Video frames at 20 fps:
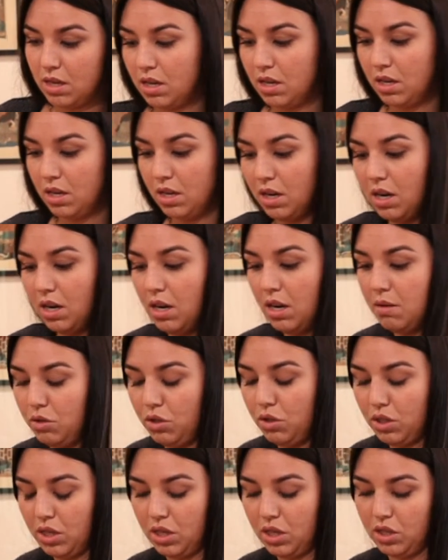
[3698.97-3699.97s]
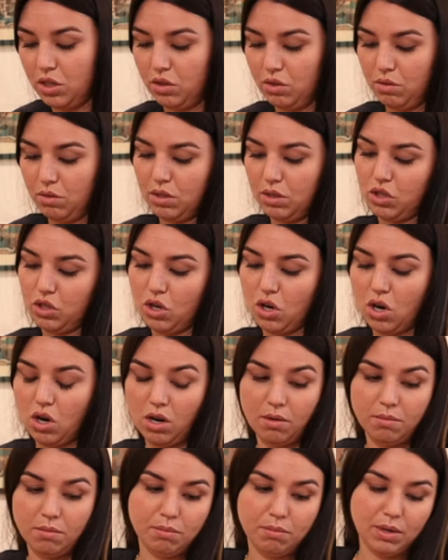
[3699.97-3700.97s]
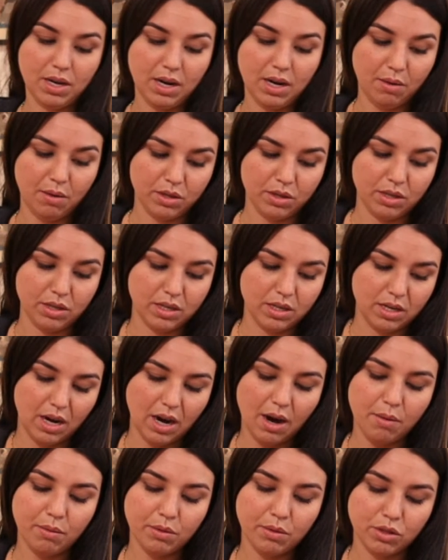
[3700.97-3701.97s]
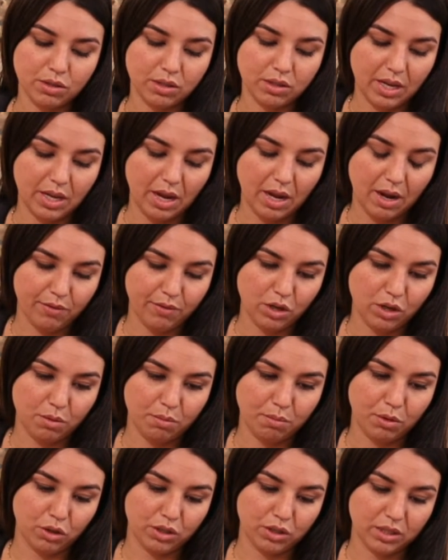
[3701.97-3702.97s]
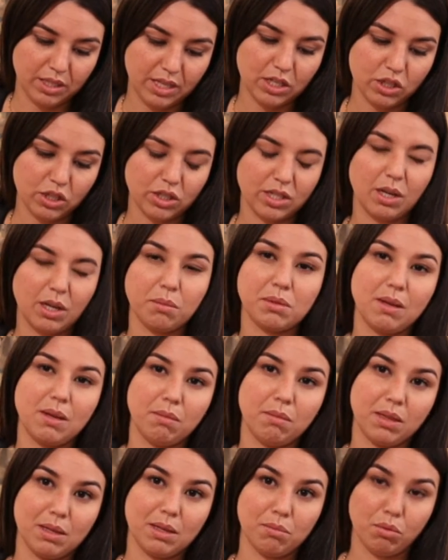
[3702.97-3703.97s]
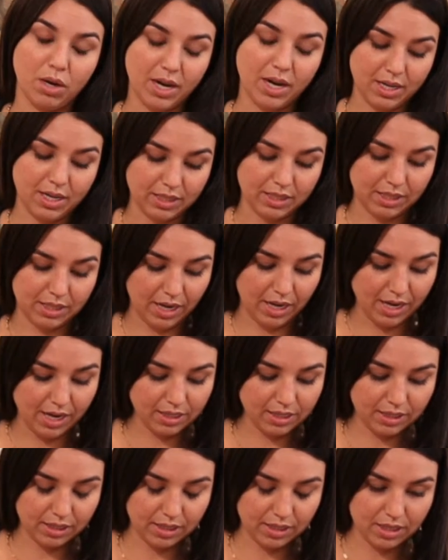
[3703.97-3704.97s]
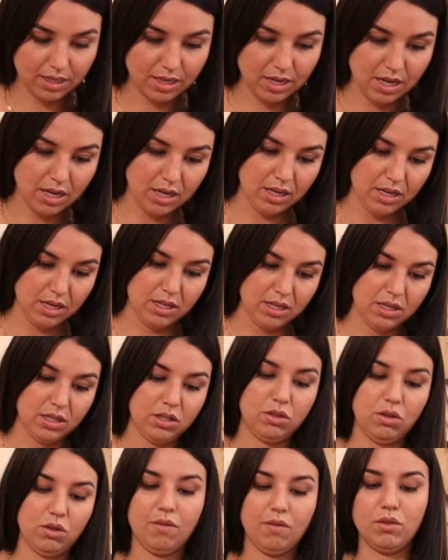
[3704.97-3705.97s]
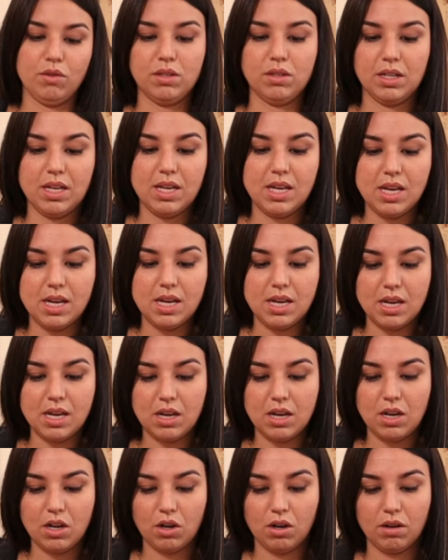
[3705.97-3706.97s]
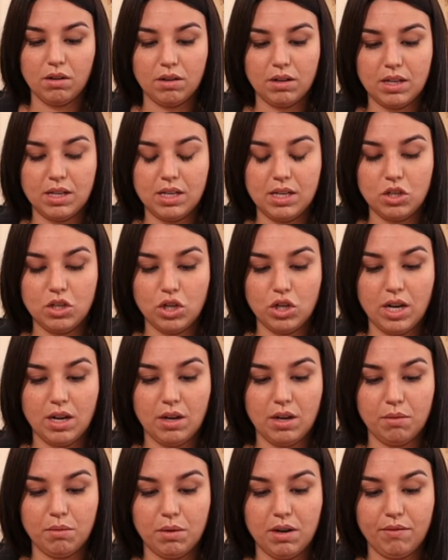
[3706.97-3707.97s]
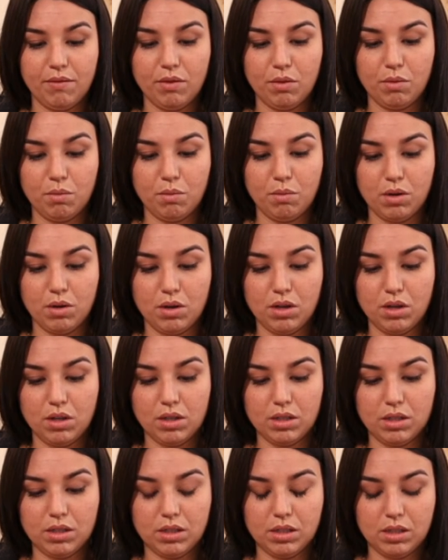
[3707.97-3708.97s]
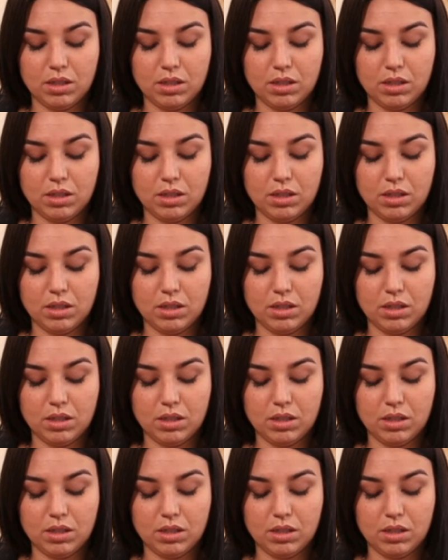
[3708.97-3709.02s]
I'm just gonna do the charm, but I would do something heavier personally. It just helps keep the braiding tight. So I've used a key or keychain, whatever works.